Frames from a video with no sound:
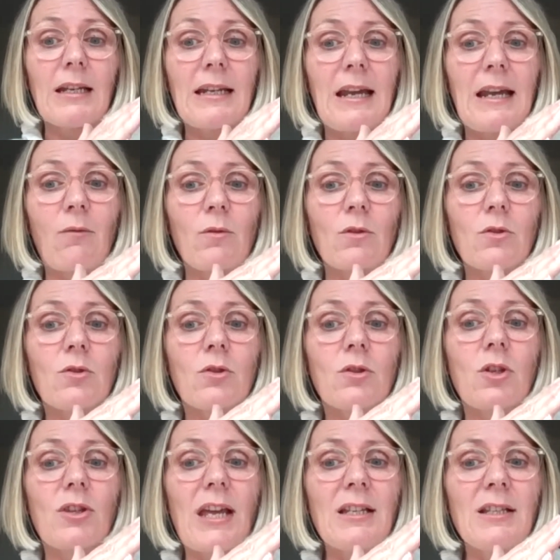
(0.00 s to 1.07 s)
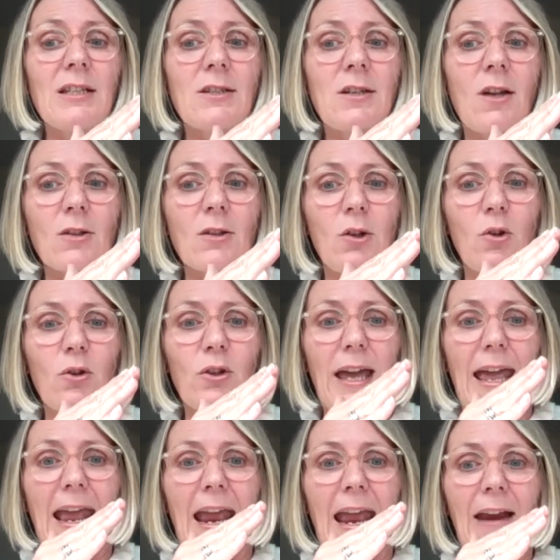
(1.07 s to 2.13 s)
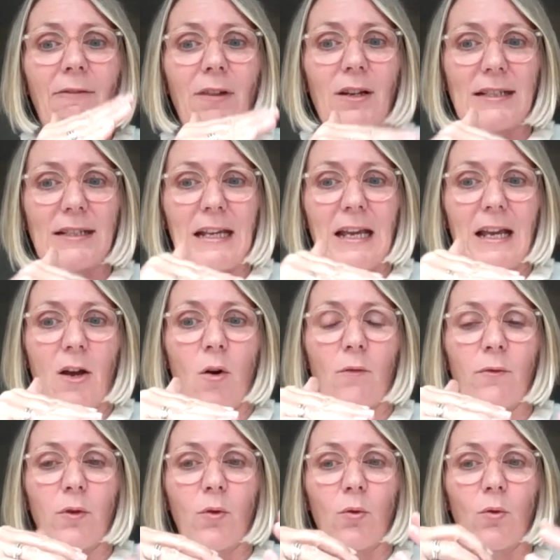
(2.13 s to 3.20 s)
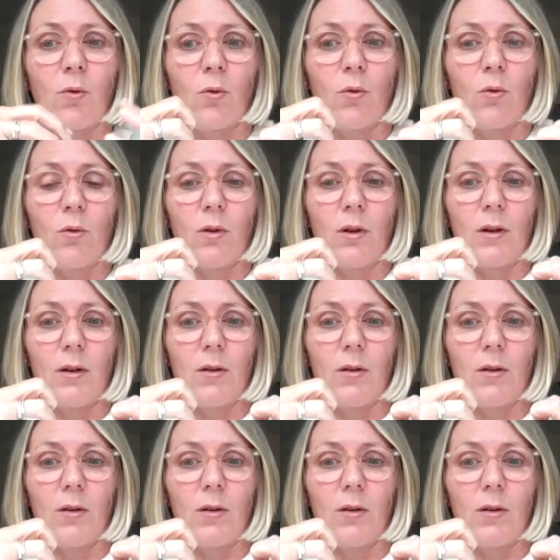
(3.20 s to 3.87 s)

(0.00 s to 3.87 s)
Now, to then start to look at areas of your,